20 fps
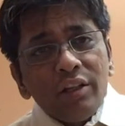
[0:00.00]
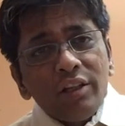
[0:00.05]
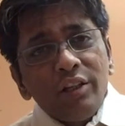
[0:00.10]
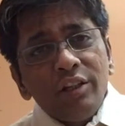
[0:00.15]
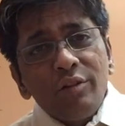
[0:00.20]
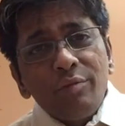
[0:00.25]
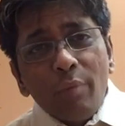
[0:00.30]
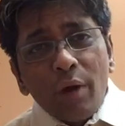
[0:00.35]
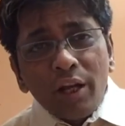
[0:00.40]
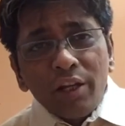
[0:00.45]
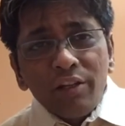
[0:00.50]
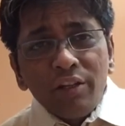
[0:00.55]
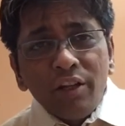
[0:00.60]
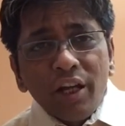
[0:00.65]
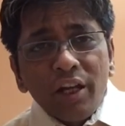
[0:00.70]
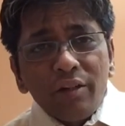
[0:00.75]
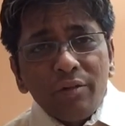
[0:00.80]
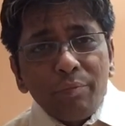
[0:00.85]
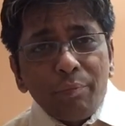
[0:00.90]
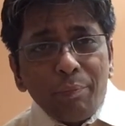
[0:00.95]
It might
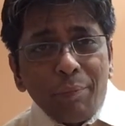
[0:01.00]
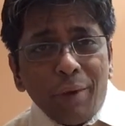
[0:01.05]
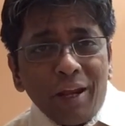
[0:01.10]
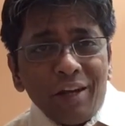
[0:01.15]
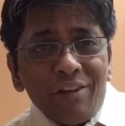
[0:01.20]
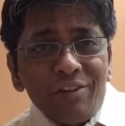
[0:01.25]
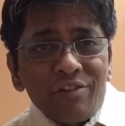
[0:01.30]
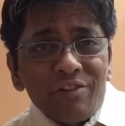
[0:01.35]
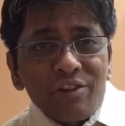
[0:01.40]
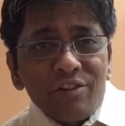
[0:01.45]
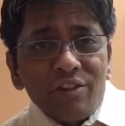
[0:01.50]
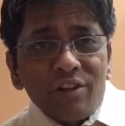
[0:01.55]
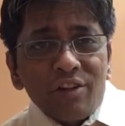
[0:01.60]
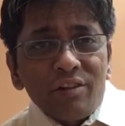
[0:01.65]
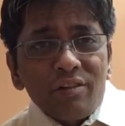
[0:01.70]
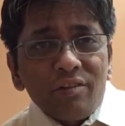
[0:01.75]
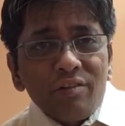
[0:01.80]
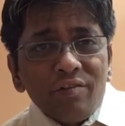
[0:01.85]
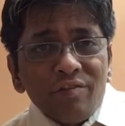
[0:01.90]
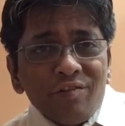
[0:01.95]
get
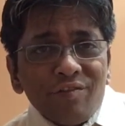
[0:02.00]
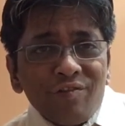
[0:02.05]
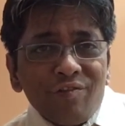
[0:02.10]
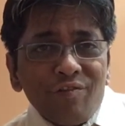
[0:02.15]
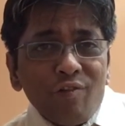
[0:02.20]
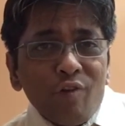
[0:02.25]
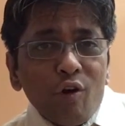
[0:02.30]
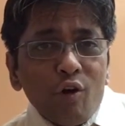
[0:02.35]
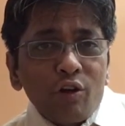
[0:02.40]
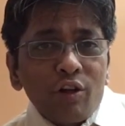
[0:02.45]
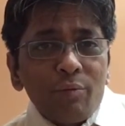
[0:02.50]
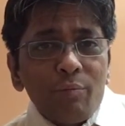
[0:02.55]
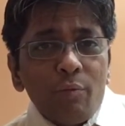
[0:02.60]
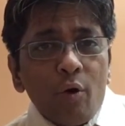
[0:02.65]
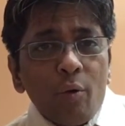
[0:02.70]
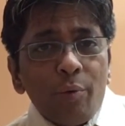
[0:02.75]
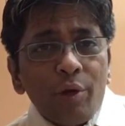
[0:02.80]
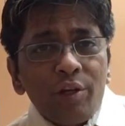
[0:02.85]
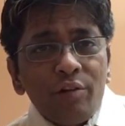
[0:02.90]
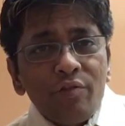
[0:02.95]
penetrated for a
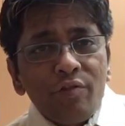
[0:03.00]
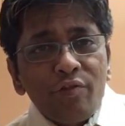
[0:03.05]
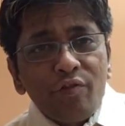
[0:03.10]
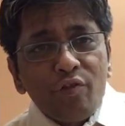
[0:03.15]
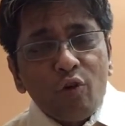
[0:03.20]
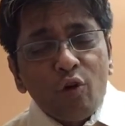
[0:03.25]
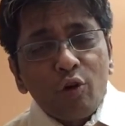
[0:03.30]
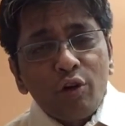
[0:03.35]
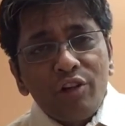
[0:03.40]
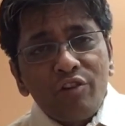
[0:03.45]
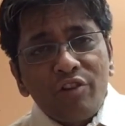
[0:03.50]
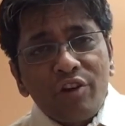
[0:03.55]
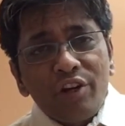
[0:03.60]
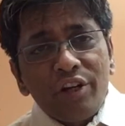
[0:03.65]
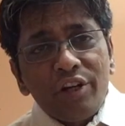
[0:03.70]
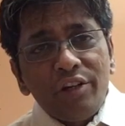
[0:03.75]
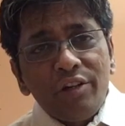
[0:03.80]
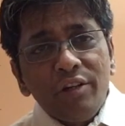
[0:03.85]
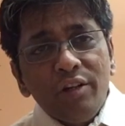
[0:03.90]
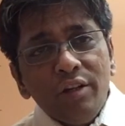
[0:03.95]
moment for a
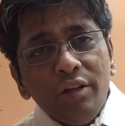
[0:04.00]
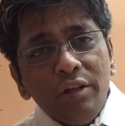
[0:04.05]
trade,